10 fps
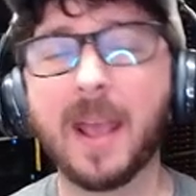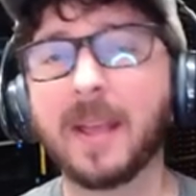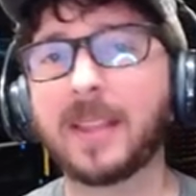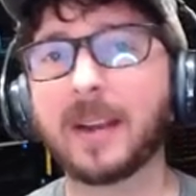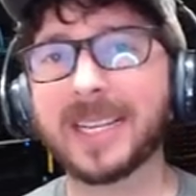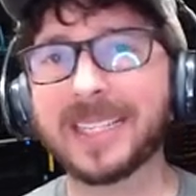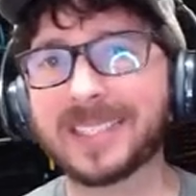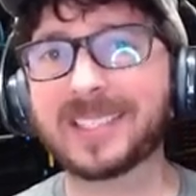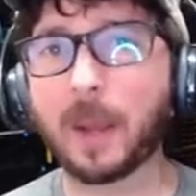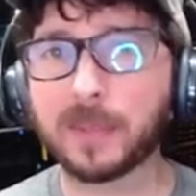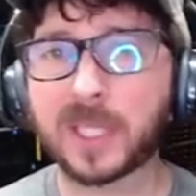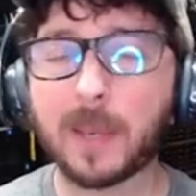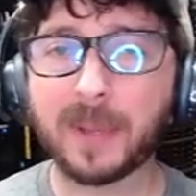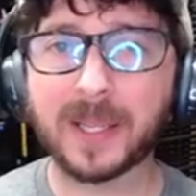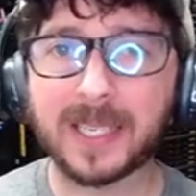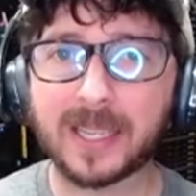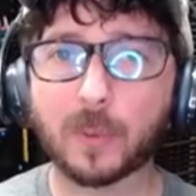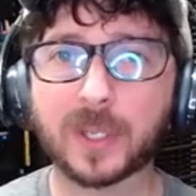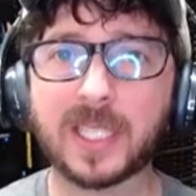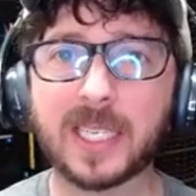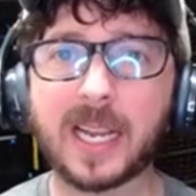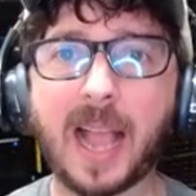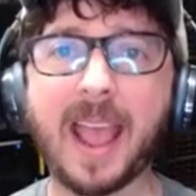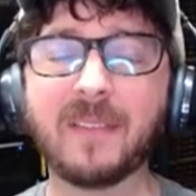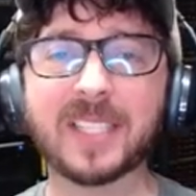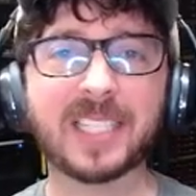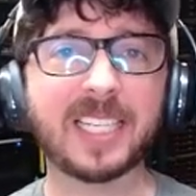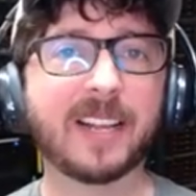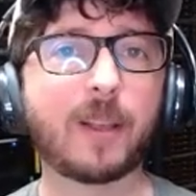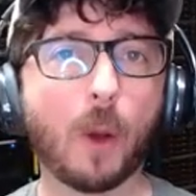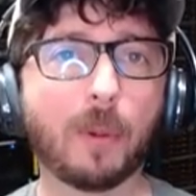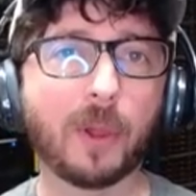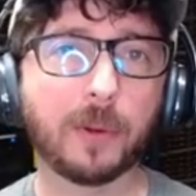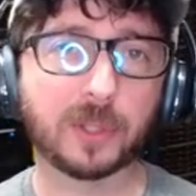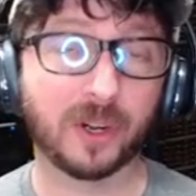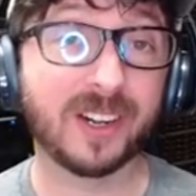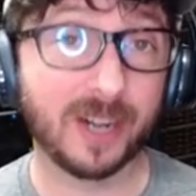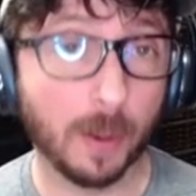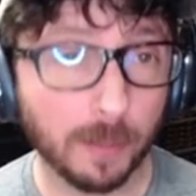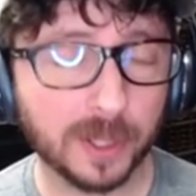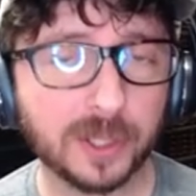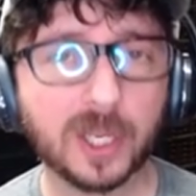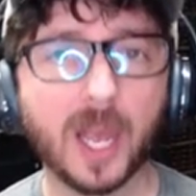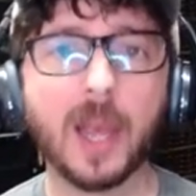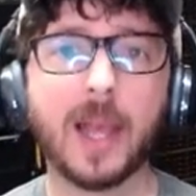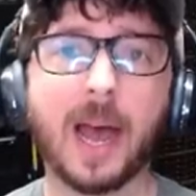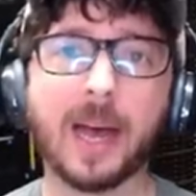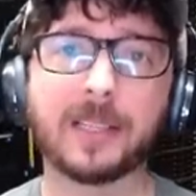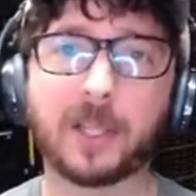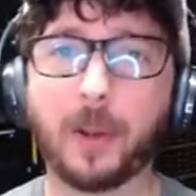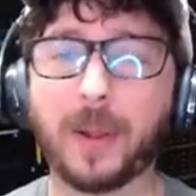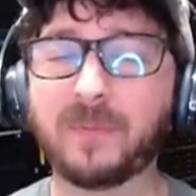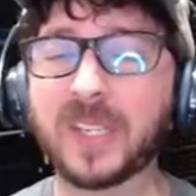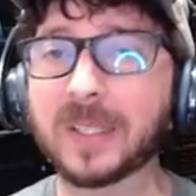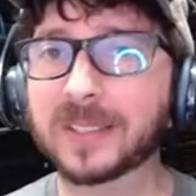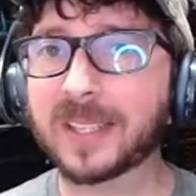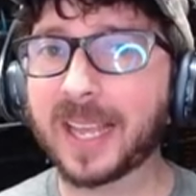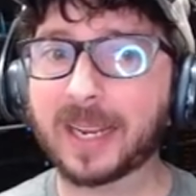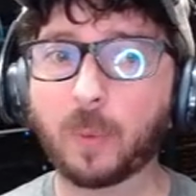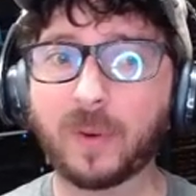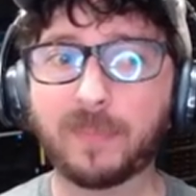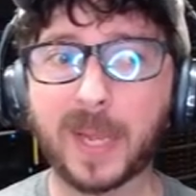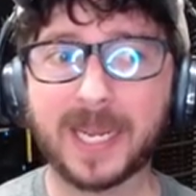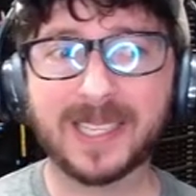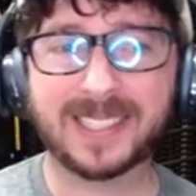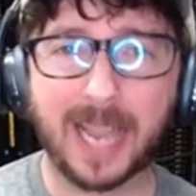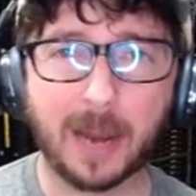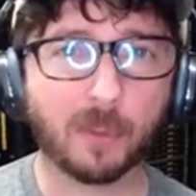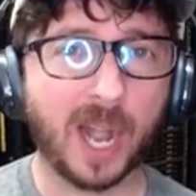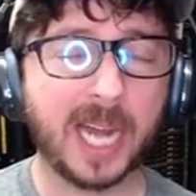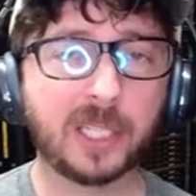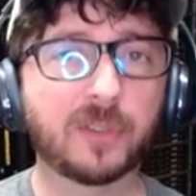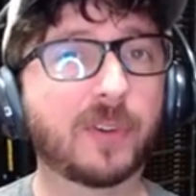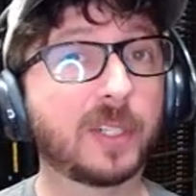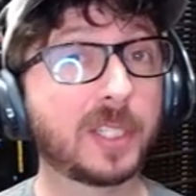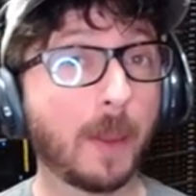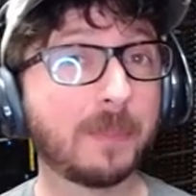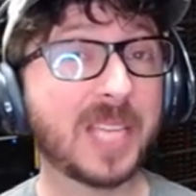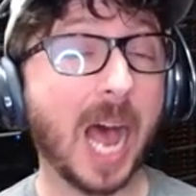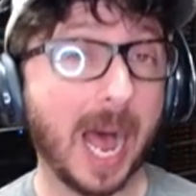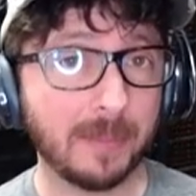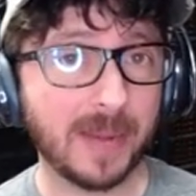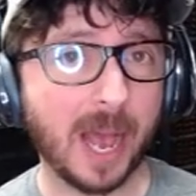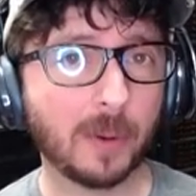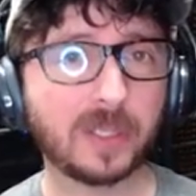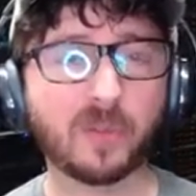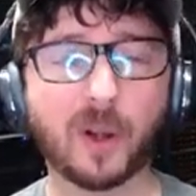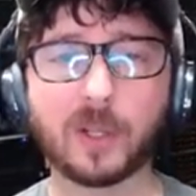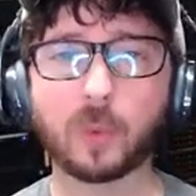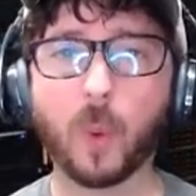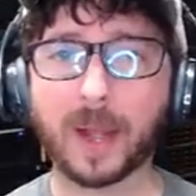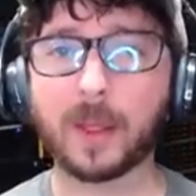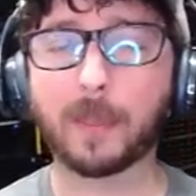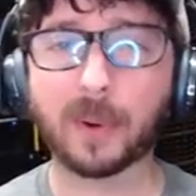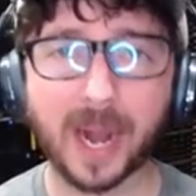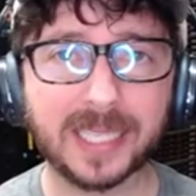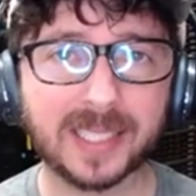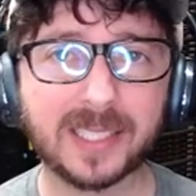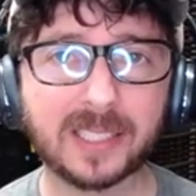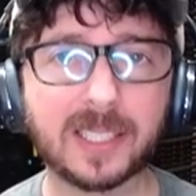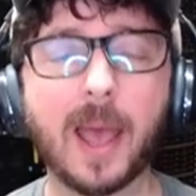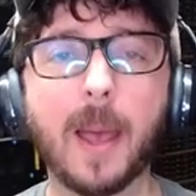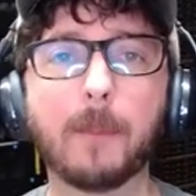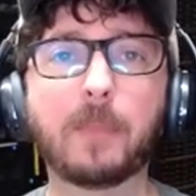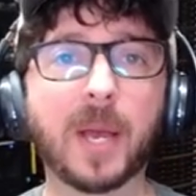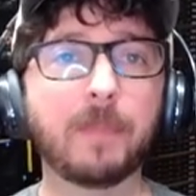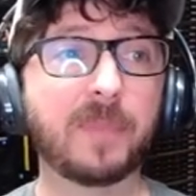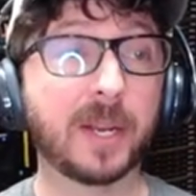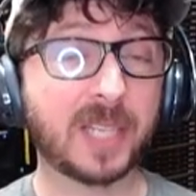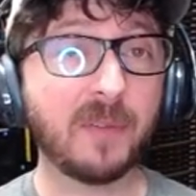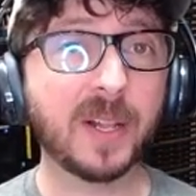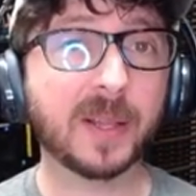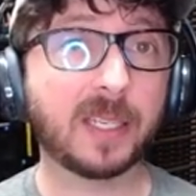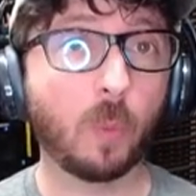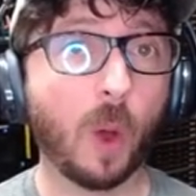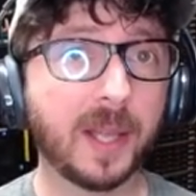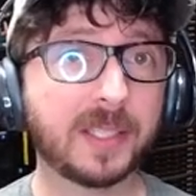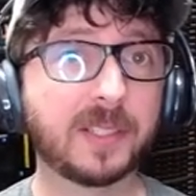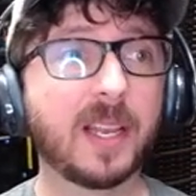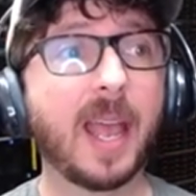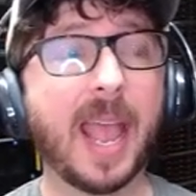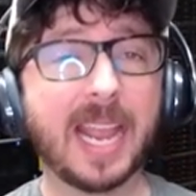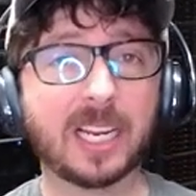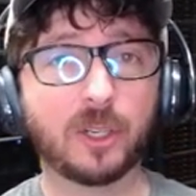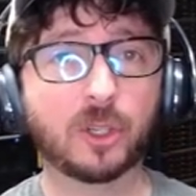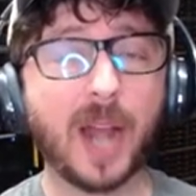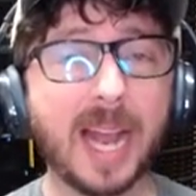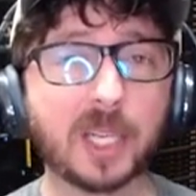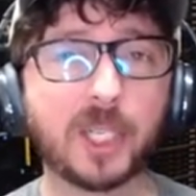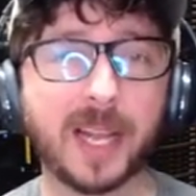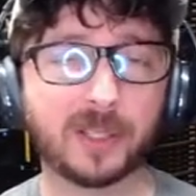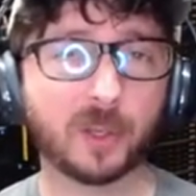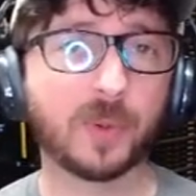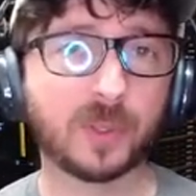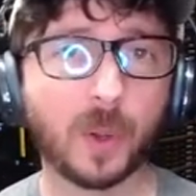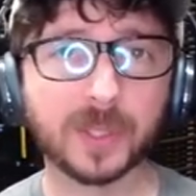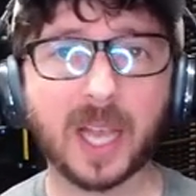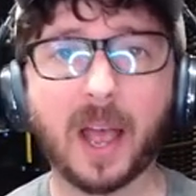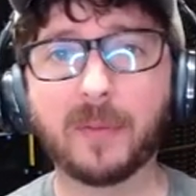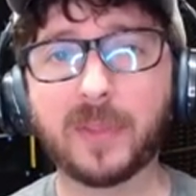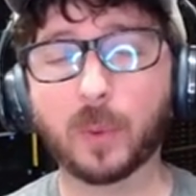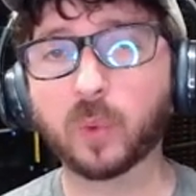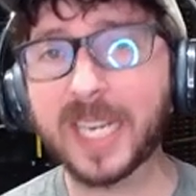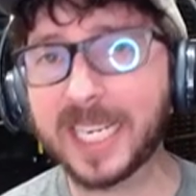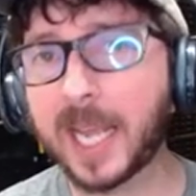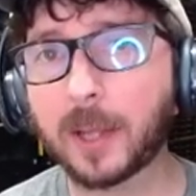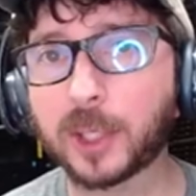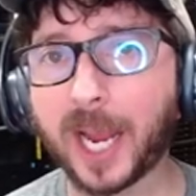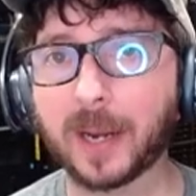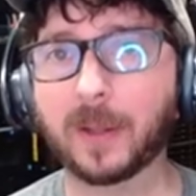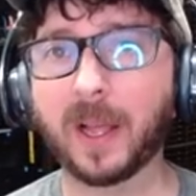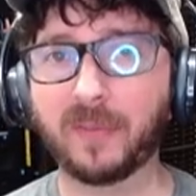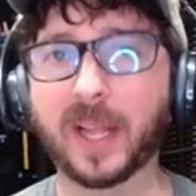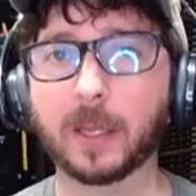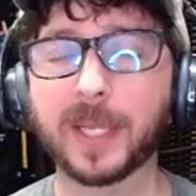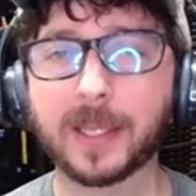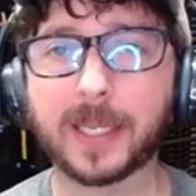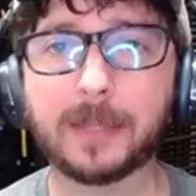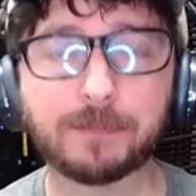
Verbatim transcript: There is some stability that we're seeing. I haven't seen it go below certain numbers. Uh, so it feels like we've been in the same range for some time now as far as where the price is. But there definitely was a contraction as a result of the retail channel availability.